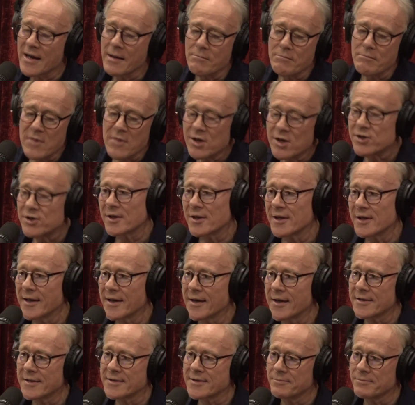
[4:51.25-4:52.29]
immediately
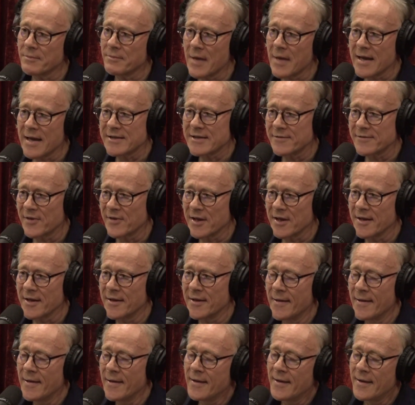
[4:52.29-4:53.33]
gets massively
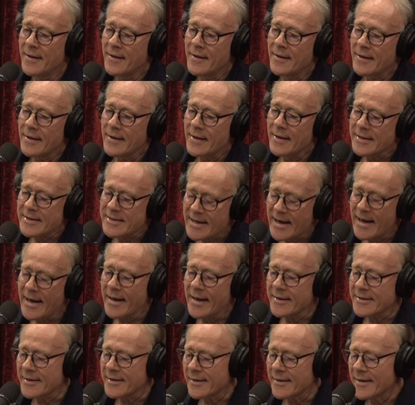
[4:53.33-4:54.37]

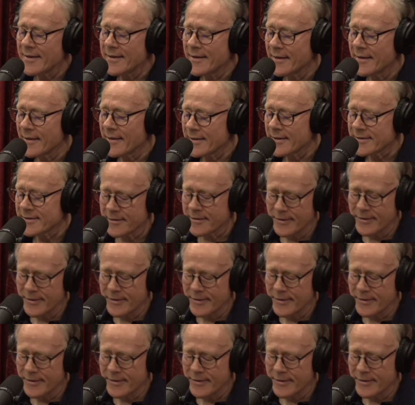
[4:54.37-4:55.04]
attacked. And I think that's